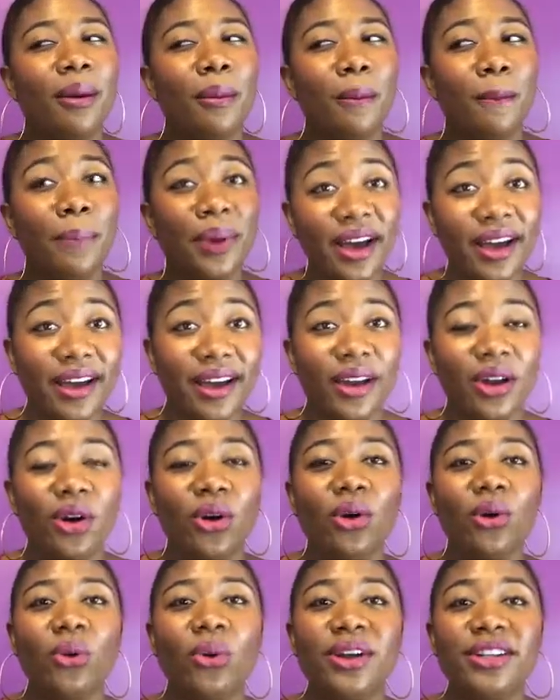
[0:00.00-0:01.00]
But
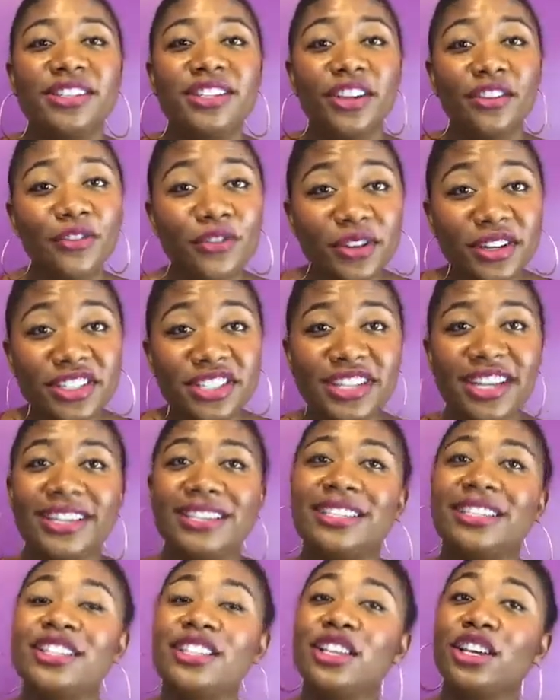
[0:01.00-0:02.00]
what
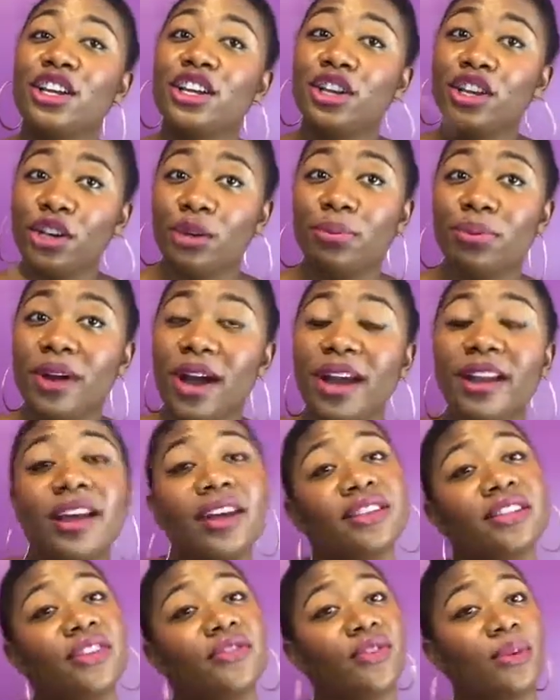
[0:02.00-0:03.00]
differentiates the good
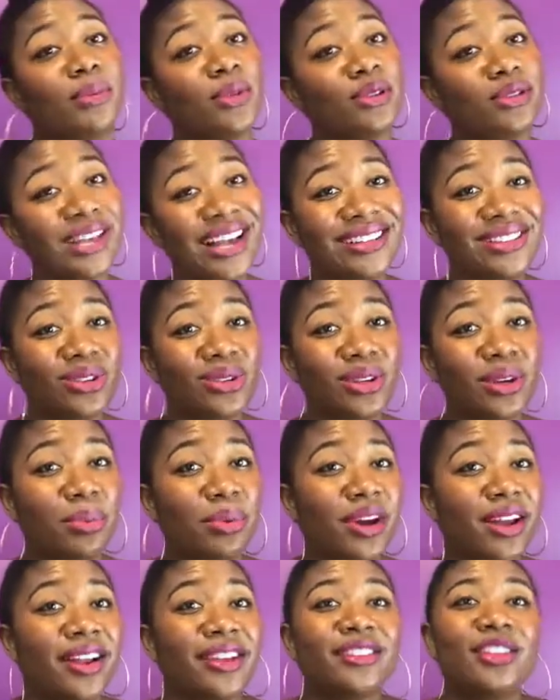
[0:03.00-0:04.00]
products from those not so good
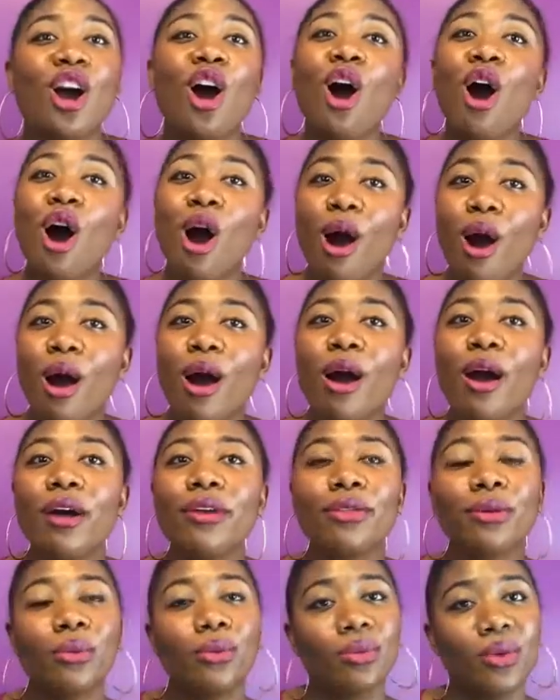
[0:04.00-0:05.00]
products are
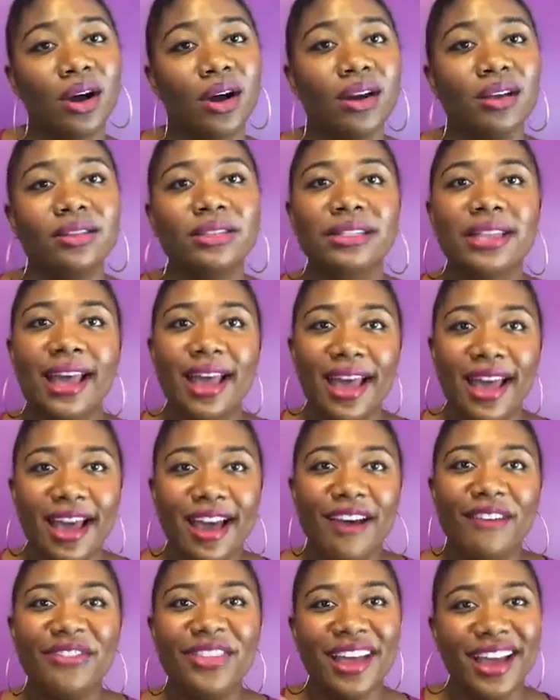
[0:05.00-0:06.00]
the ones that
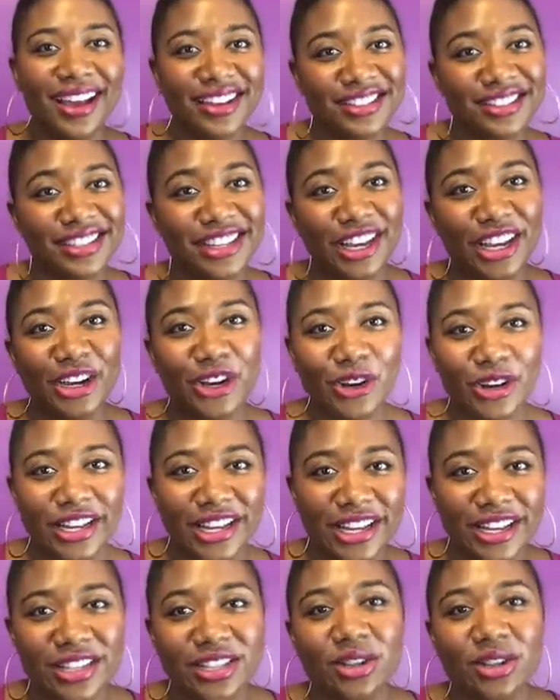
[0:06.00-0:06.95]
have the excellent ingredients.